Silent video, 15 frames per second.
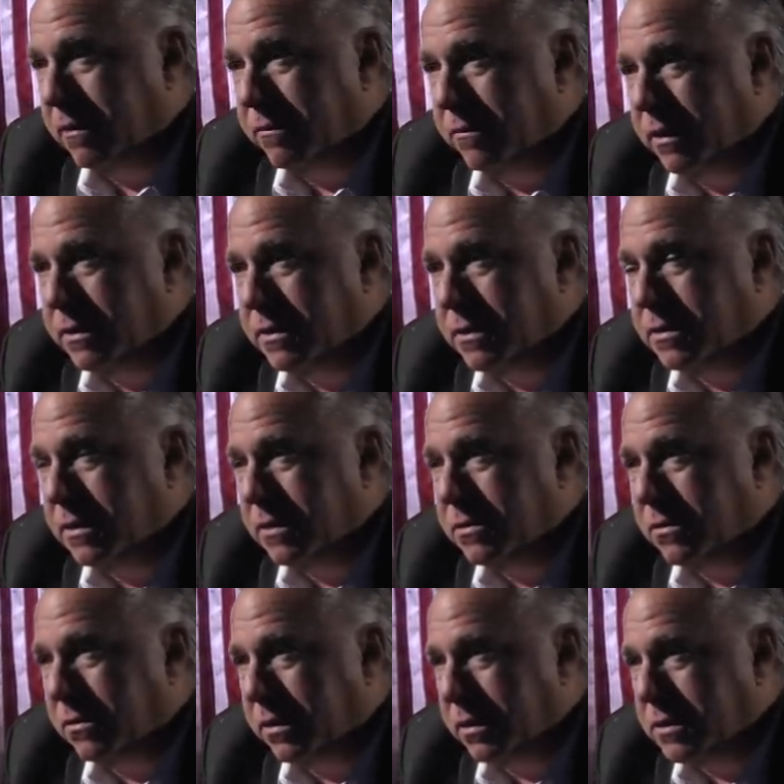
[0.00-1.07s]
Francis is
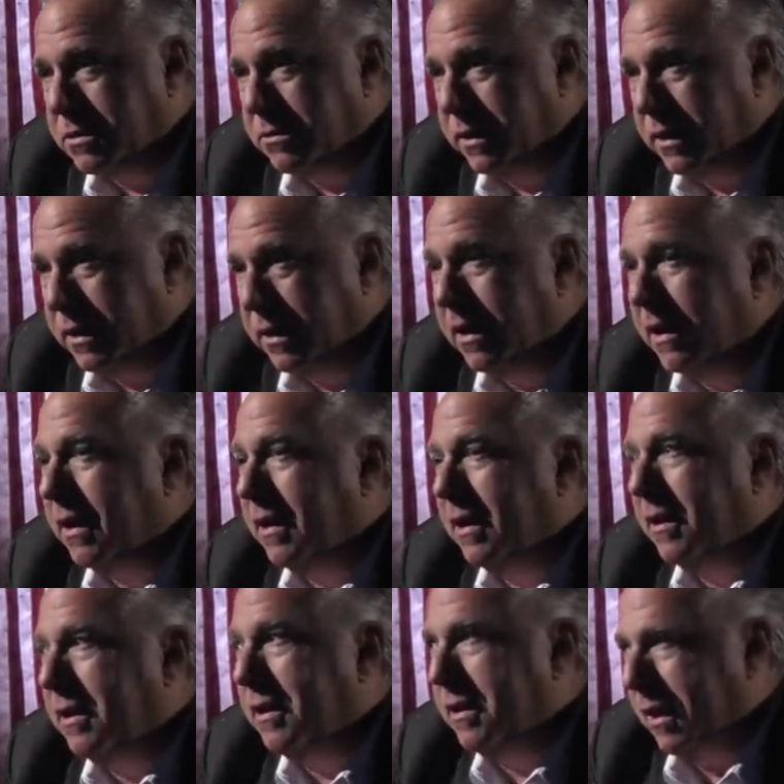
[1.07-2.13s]
orchestrating
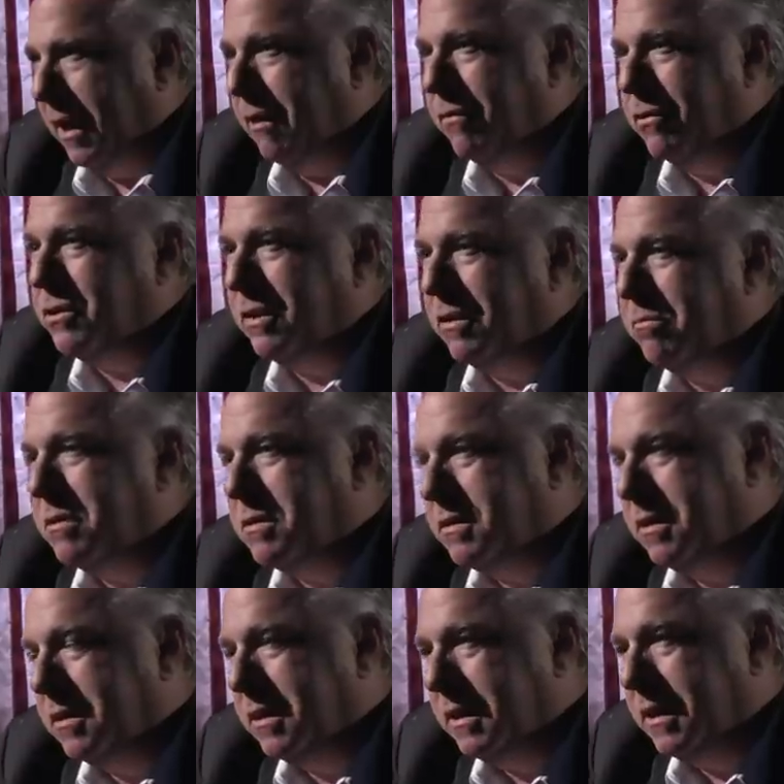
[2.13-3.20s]
knavish
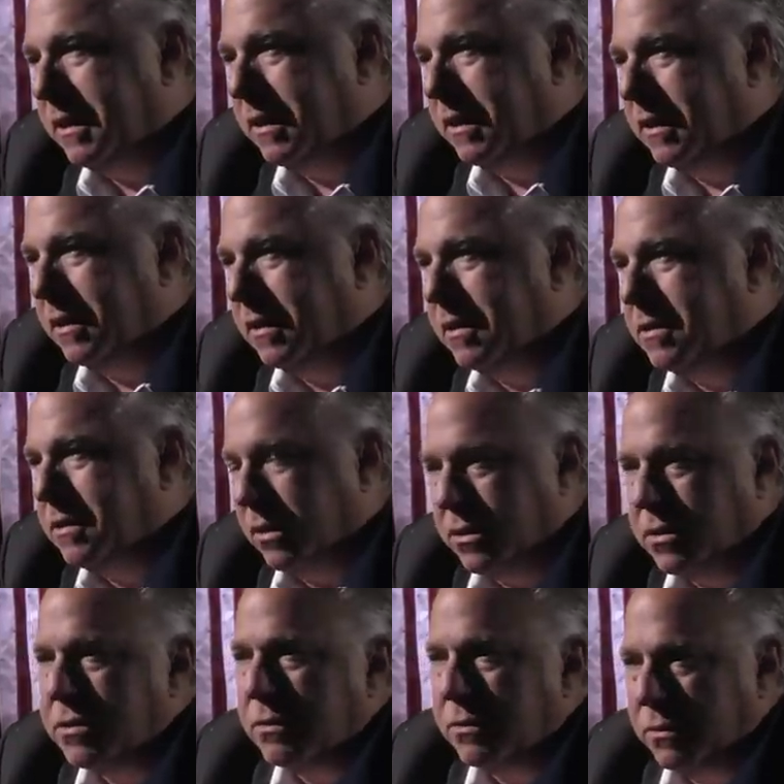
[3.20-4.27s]
imbecility such
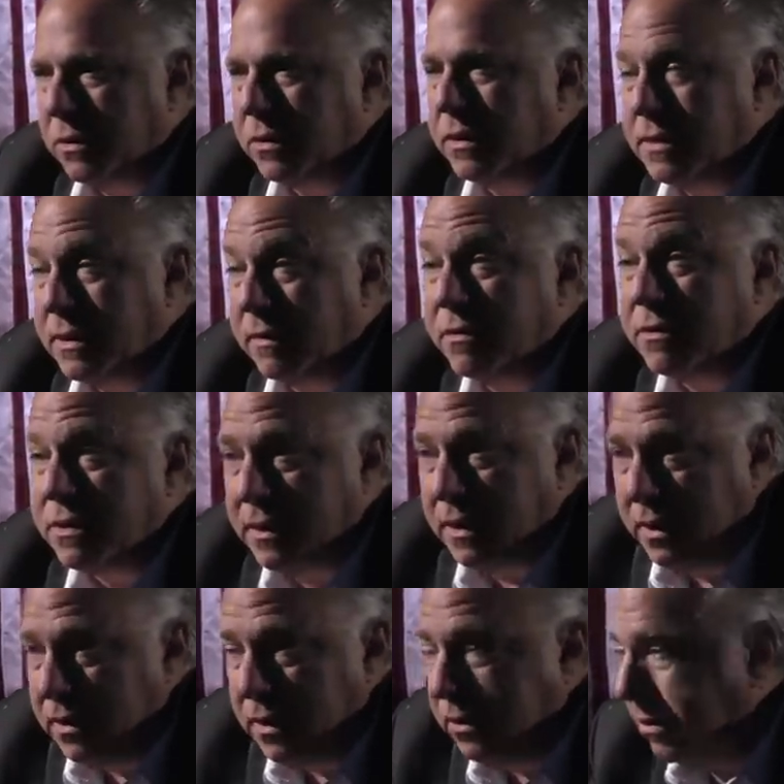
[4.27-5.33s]
as the world has never
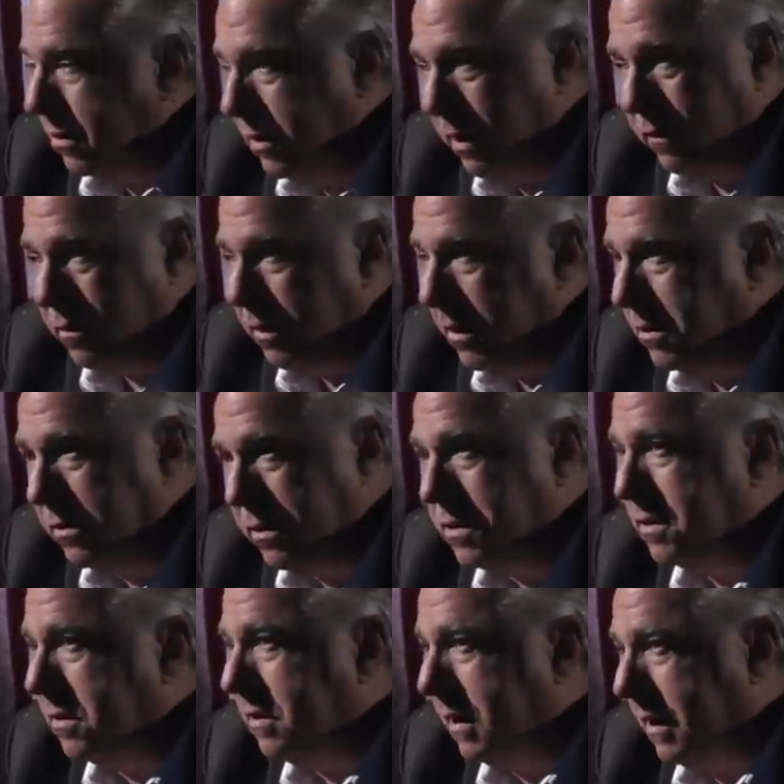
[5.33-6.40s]
seen, and you don't have to be a
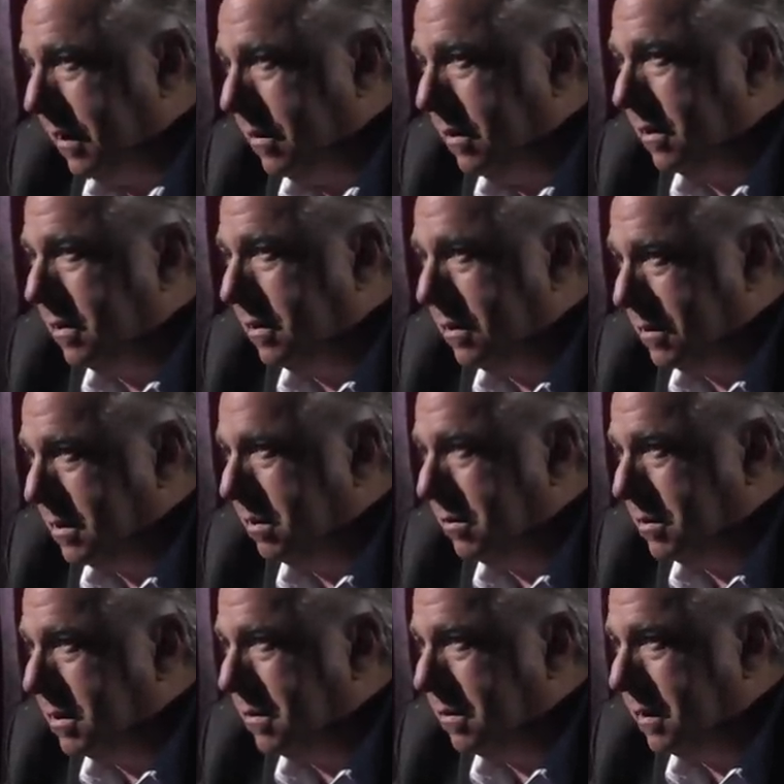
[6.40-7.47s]
traditional Catholic to see
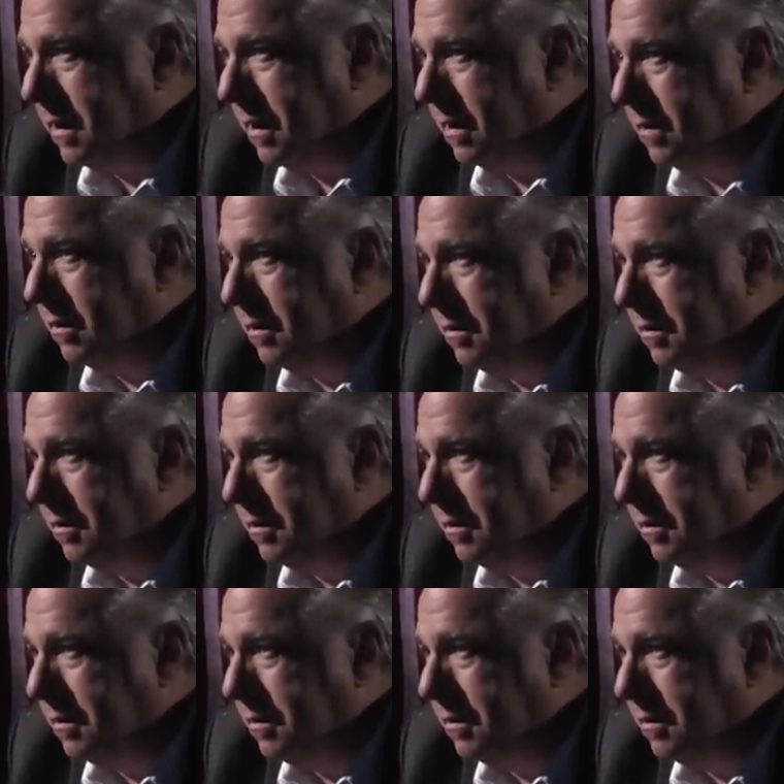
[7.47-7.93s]
what's going on.